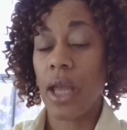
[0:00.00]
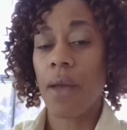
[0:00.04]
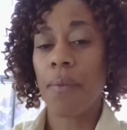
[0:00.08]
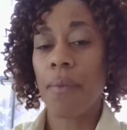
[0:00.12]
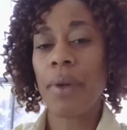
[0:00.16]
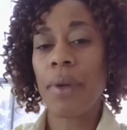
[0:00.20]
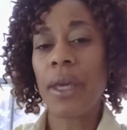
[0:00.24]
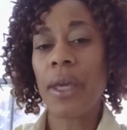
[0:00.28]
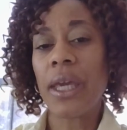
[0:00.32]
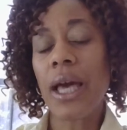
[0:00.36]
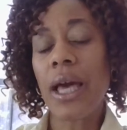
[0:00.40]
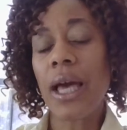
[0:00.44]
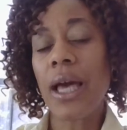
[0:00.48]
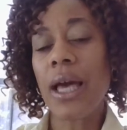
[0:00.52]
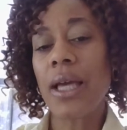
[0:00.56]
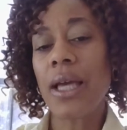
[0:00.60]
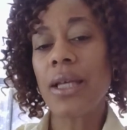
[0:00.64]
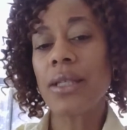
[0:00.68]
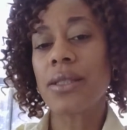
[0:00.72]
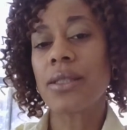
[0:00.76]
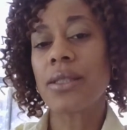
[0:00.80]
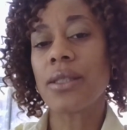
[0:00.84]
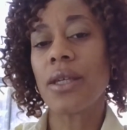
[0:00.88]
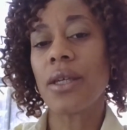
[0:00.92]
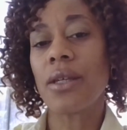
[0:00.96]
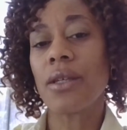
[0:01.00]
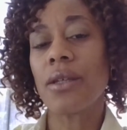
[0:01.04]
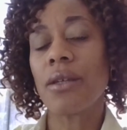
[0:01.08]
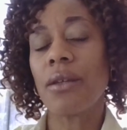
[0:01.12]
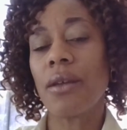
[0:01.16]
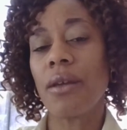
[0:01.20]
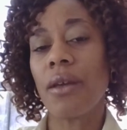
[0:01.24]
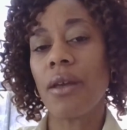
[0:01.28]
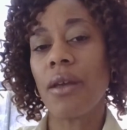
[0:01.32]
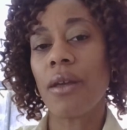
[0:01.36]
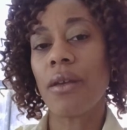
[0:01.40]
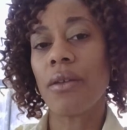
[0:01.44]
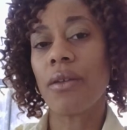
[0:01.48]
Because
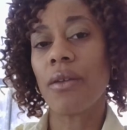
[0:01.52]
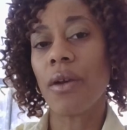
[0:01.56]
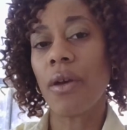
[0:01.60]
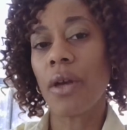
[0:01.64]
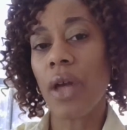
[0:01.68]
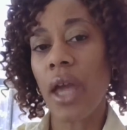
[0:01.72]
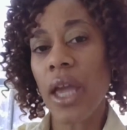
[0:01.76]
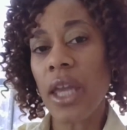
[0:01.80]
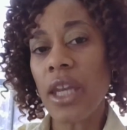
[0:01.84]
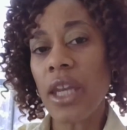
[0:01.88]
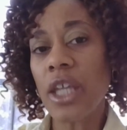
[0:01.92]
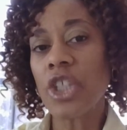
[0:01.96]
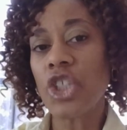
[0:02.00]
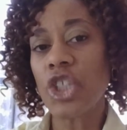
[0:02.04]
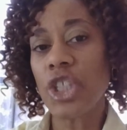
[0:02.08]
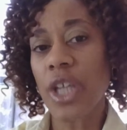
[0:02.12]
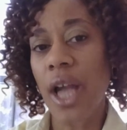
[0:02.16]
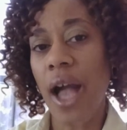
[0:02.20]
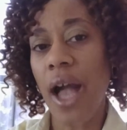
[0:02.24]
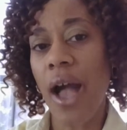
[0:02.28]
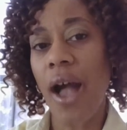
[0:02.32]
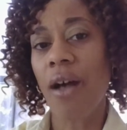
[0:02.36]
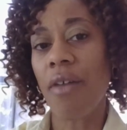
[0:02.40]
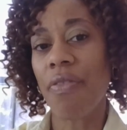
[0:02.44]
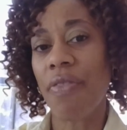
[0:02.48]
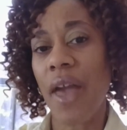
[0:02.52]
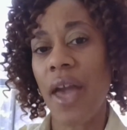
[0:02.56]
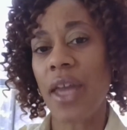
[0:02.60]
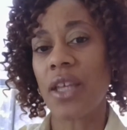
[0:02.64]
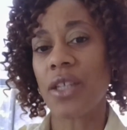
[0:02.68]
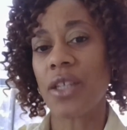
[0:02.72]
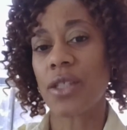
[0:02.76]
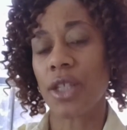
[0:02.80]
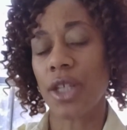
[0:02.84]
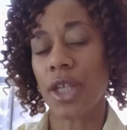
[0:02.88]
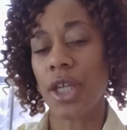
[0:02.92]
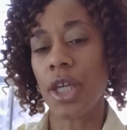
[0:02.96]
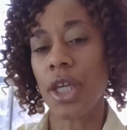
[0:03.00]
in a child that
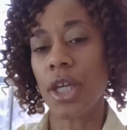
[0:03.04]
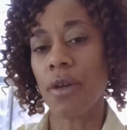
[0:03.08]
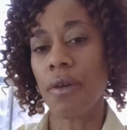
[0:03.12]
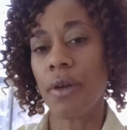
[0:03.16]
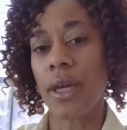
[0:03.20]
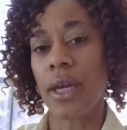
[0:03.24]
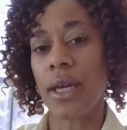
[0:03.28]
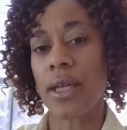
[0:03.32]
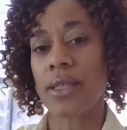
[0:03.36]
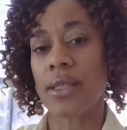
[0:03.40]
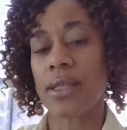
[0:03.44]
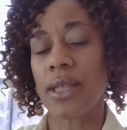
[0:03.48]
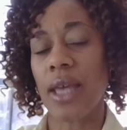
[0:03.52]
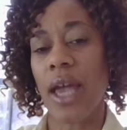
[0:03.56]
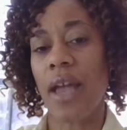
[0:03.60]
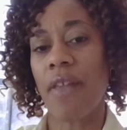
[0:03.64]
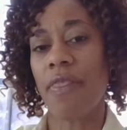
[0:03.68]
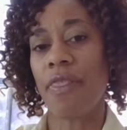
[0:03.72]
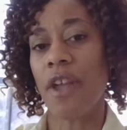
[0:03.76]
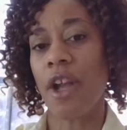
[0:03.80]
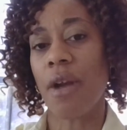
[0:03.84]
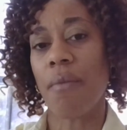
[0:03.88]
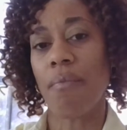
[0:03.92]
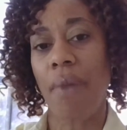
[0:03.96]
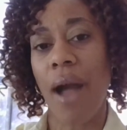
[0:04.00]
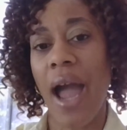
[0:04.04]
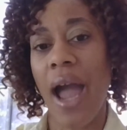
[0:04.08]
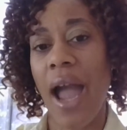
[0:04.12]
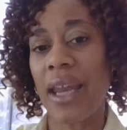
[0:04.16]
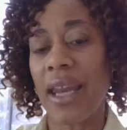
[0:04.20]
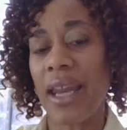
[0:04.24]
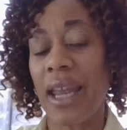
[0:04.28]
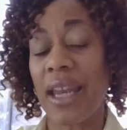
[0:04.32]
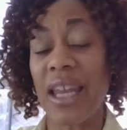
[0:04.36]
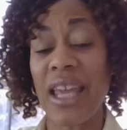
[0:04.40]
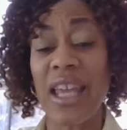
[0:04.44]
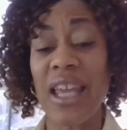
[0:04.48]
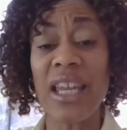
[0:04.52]
is curious and their
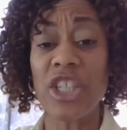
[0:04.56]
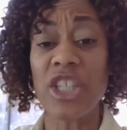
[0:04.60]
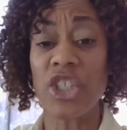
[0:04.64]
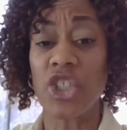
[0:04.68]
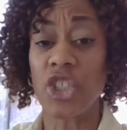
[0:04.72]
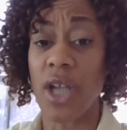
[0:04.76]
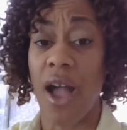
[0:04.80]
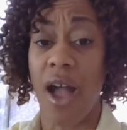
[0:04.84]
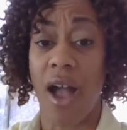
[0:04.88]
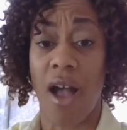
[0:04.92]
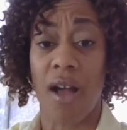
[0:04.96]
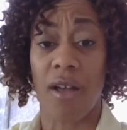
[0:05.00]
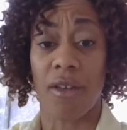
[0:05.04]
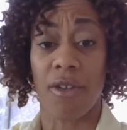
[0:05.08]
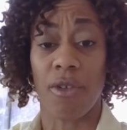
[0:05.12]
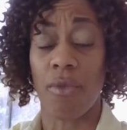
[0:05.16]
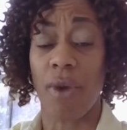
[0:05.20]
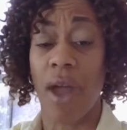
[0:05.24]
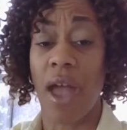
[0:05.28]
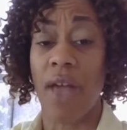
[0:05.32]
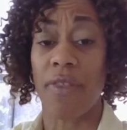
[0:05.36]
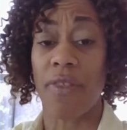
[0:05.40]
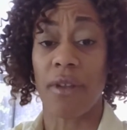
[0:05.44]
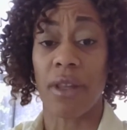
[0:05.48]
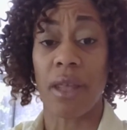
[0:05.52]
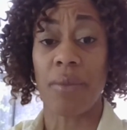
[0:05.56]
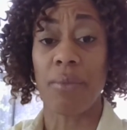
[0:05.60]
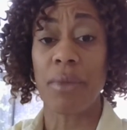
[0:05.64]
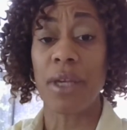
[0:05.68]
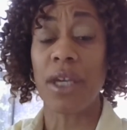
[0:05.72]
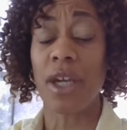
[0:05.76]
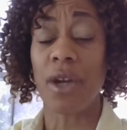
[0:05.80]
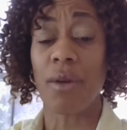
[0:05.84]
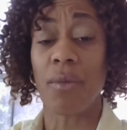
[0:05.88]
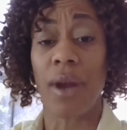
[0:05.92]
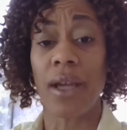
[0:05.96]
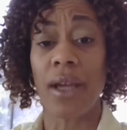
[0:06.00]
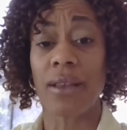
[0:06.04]
mind, and any child rather, let me
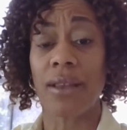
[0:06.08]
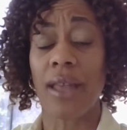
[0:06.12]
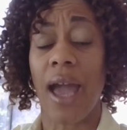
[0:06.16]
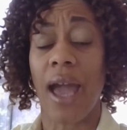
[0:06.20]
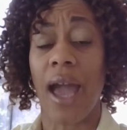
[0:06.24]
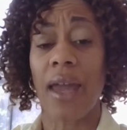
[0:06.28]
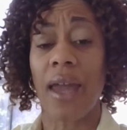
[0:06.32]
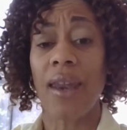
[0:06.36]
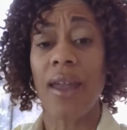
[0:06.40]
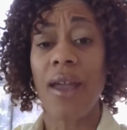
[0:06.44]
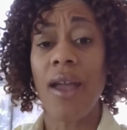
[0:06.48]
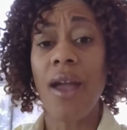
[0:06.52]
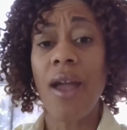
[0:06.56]
correct that,